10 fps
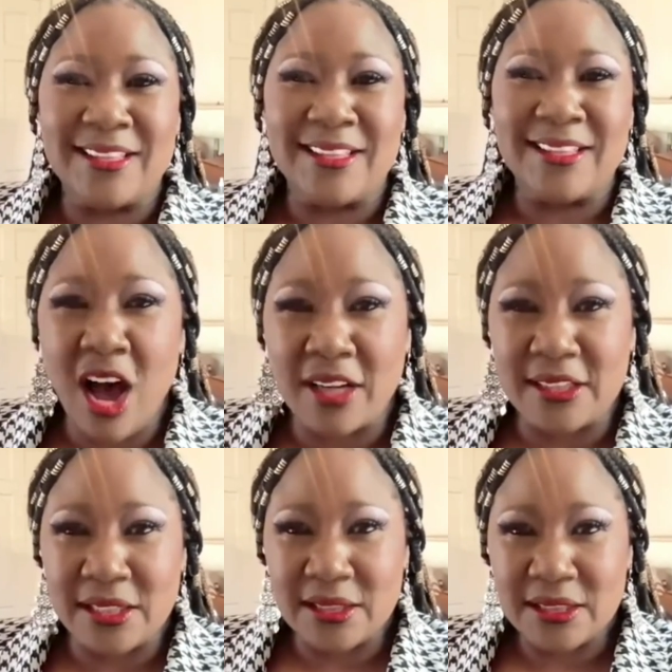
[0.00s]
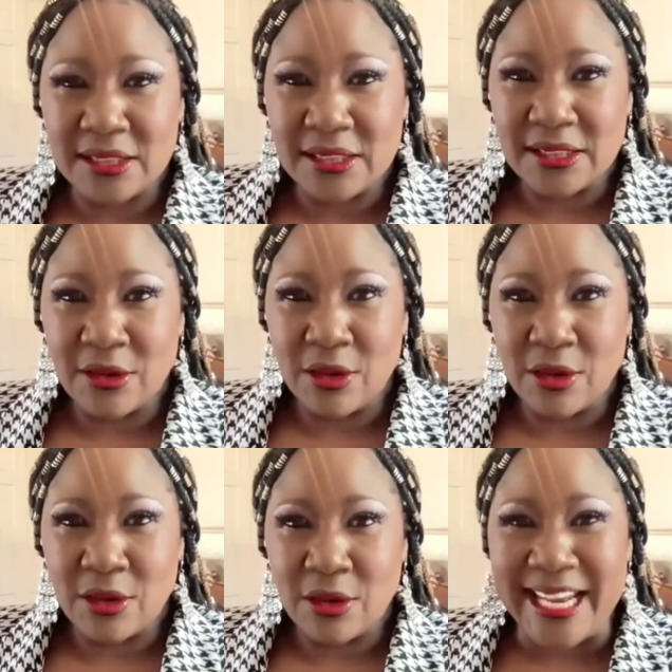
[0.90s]
The thought,
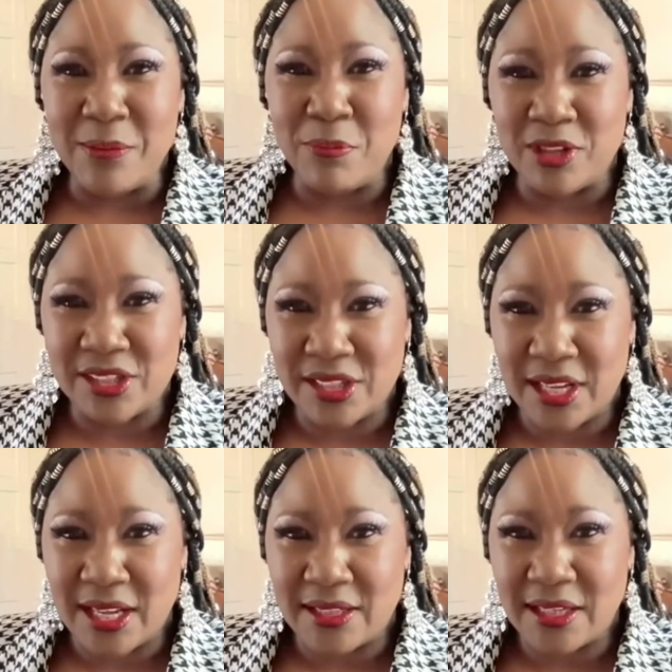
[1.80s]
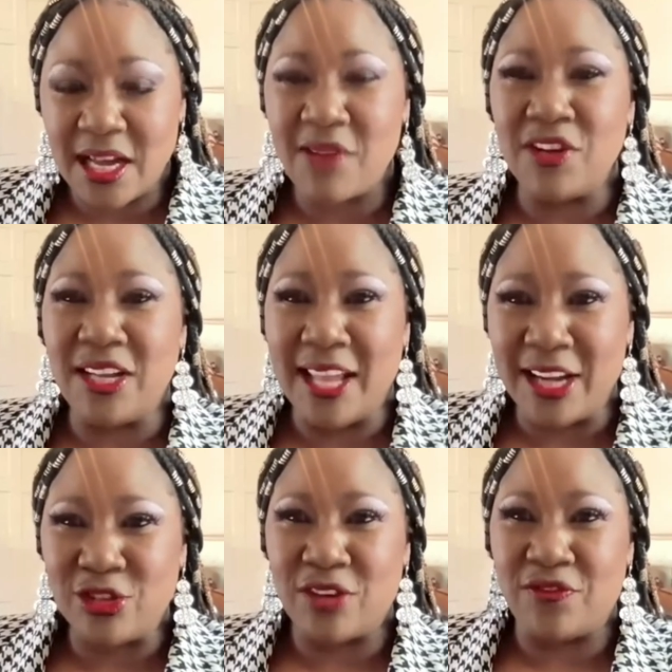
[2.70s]
90% of
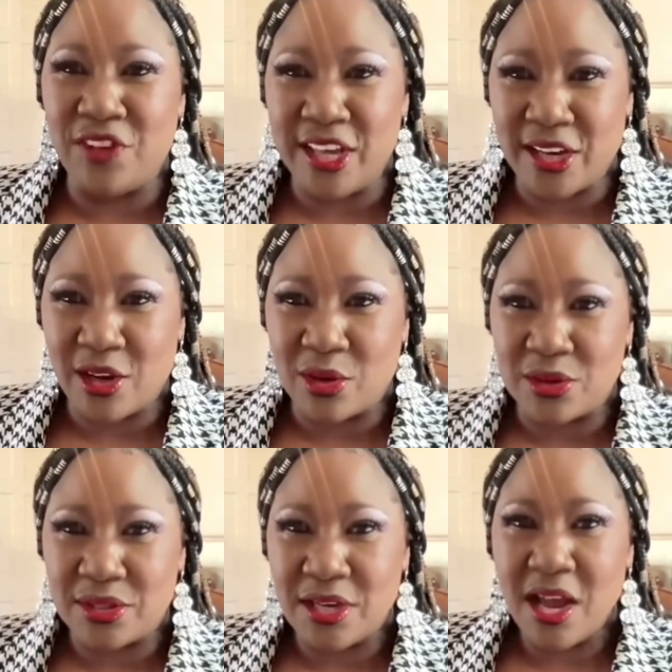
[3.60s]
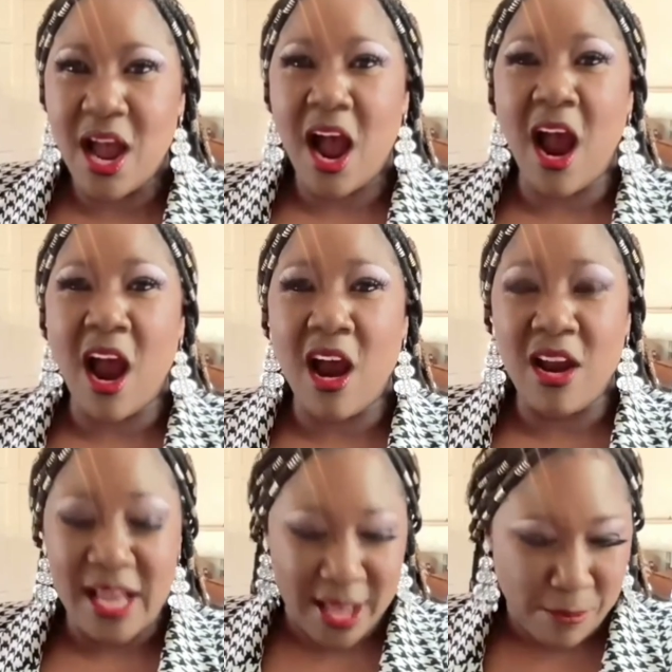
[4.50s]
electric vehicles
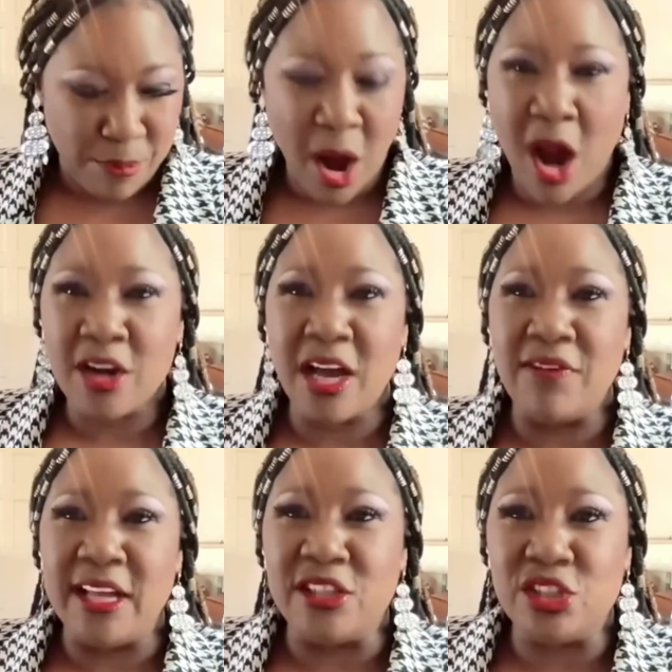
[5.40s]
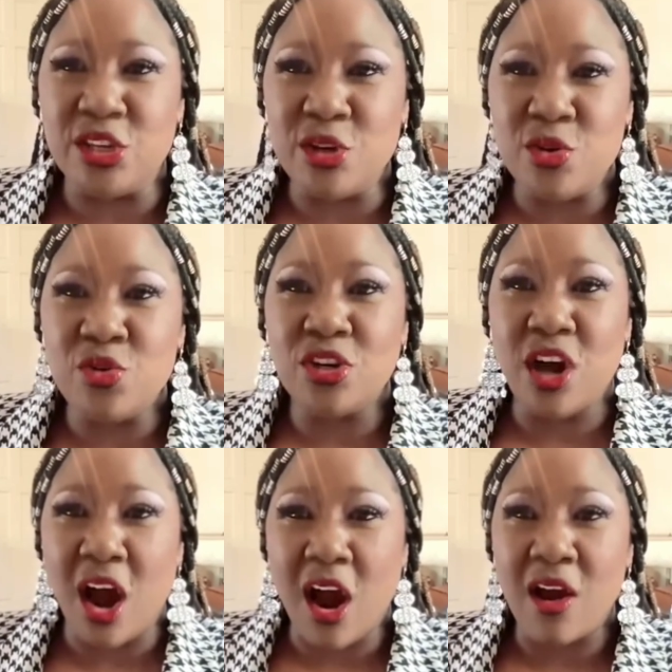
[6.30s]
are part of a
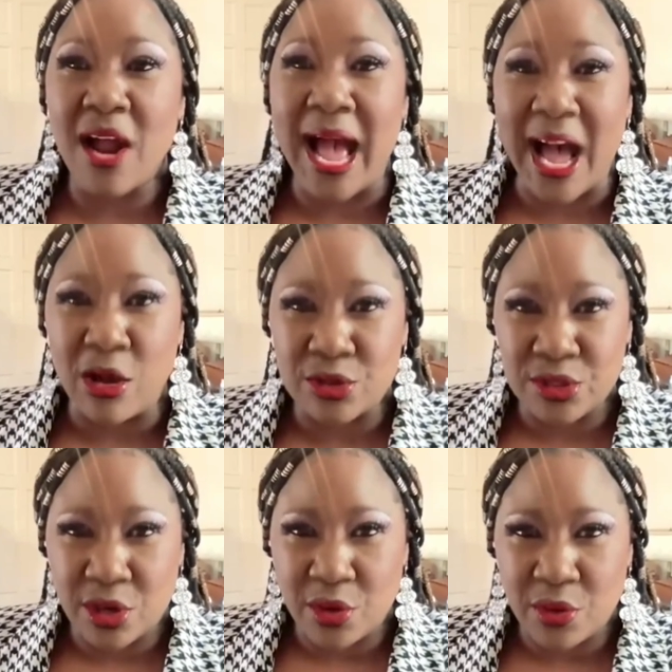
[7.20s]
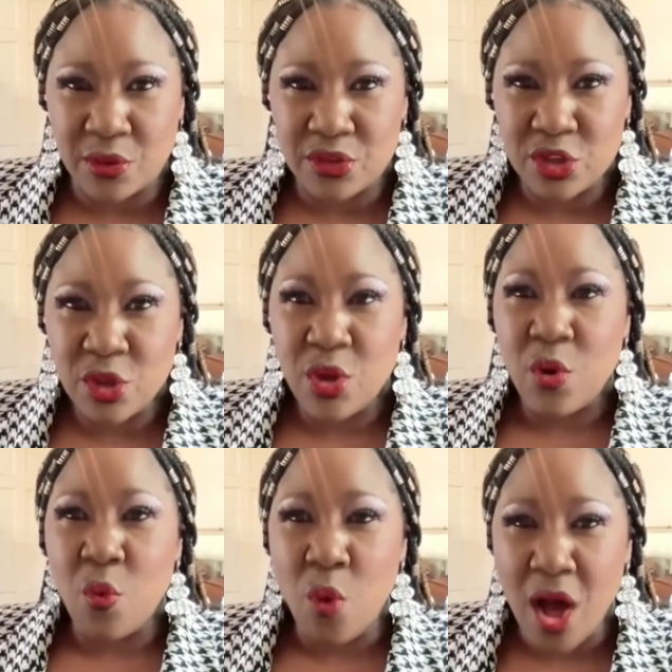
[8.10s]
two-car household.
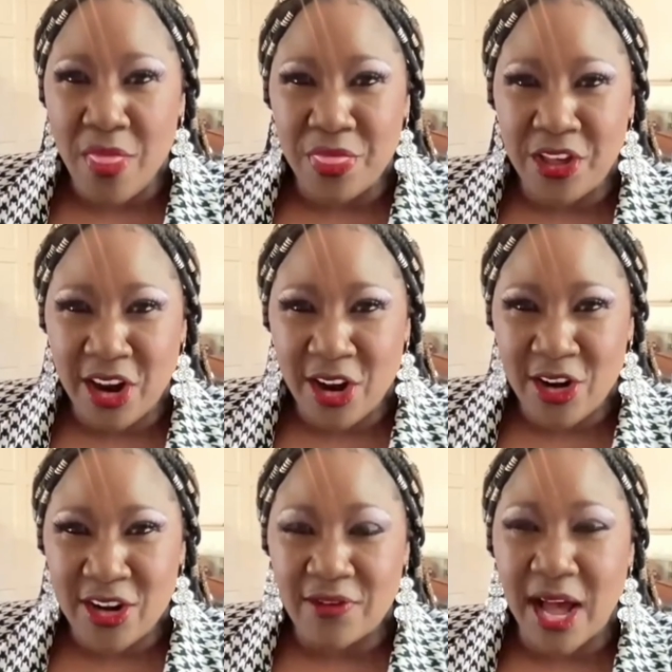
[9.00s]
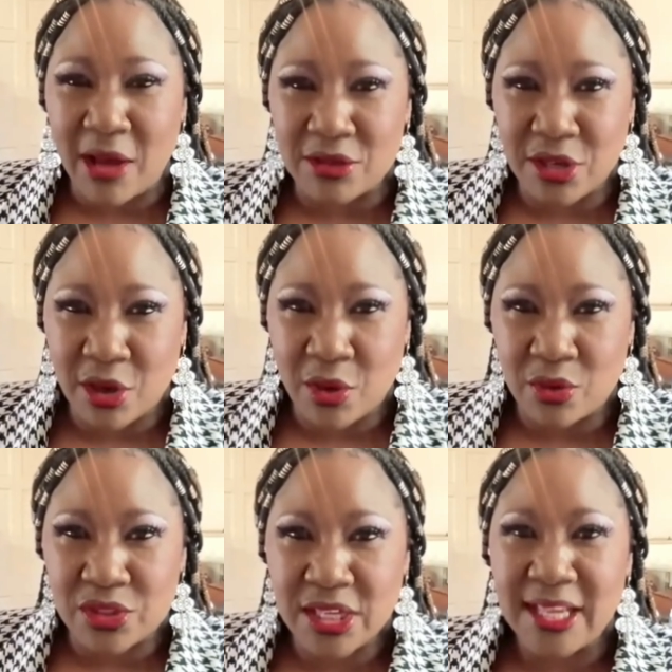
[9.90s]
One-third of
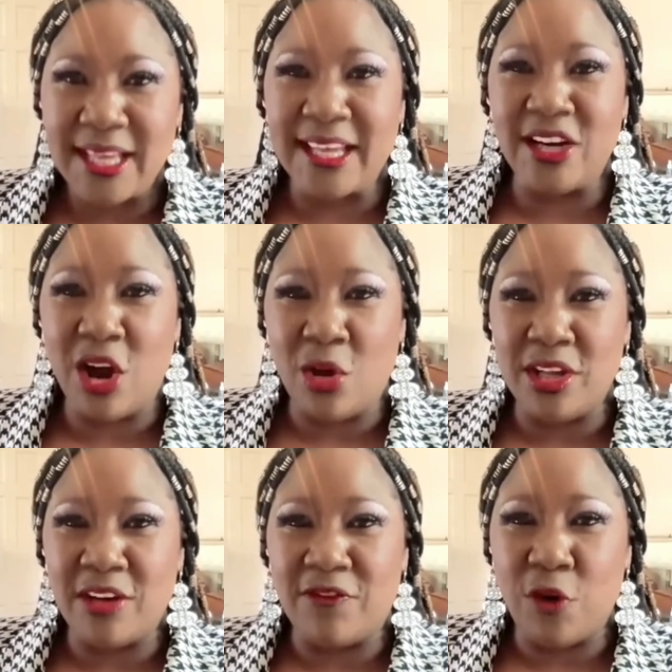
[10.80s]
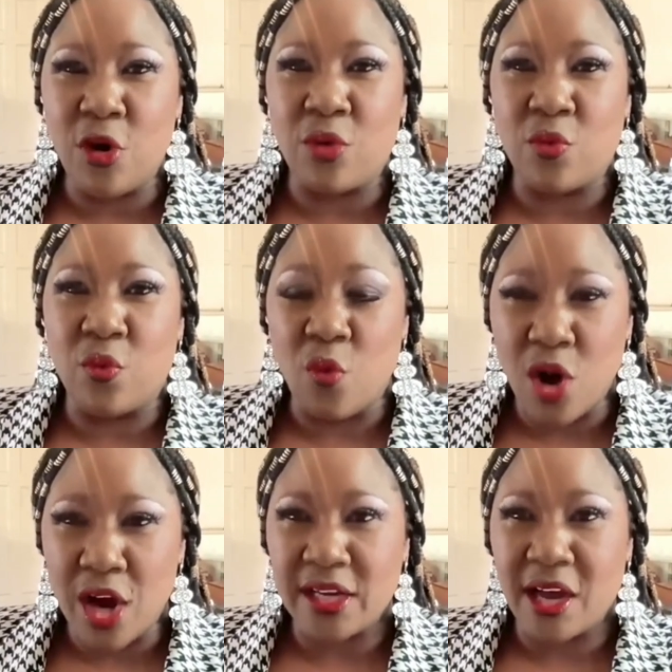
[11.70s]
households can only afford
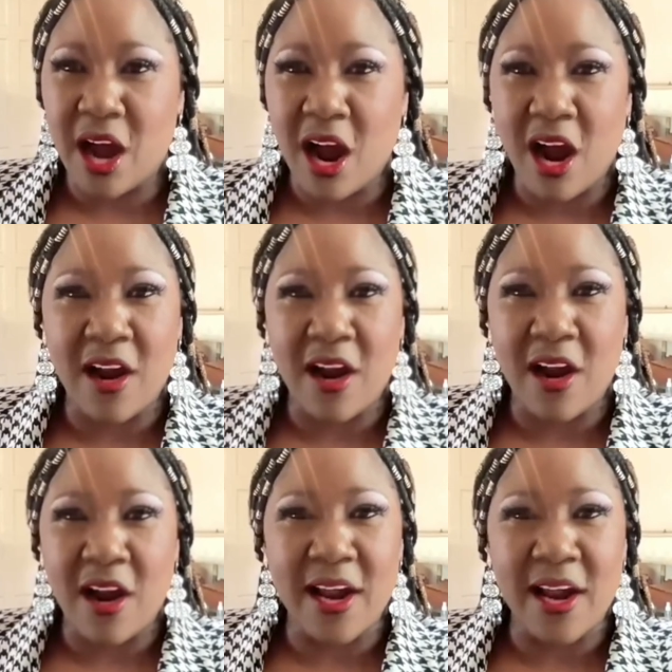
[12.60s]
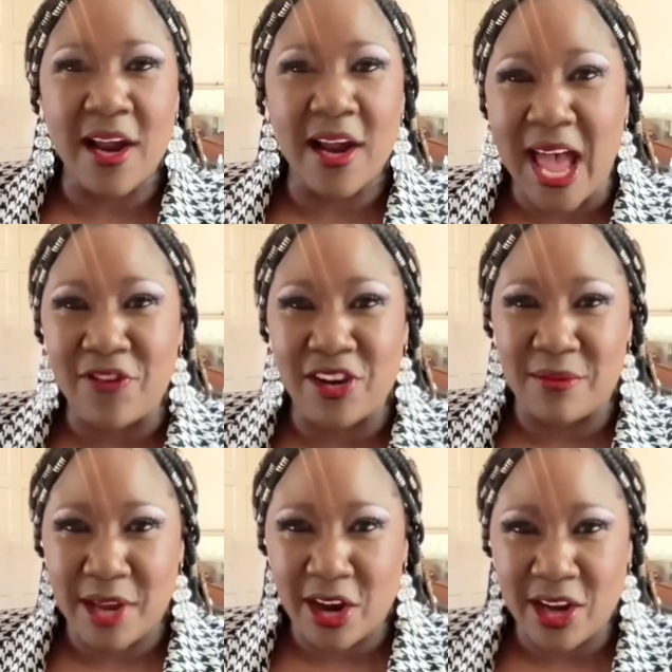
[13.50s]
one car, and for African
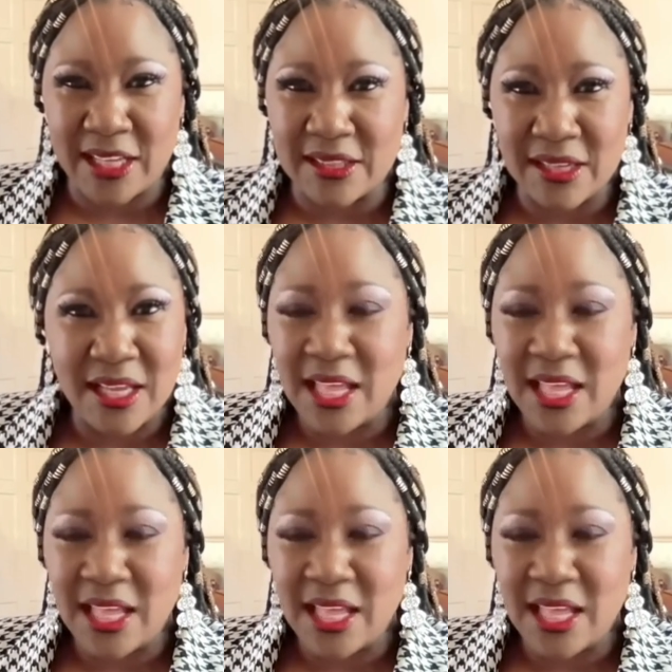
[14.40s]
Americans,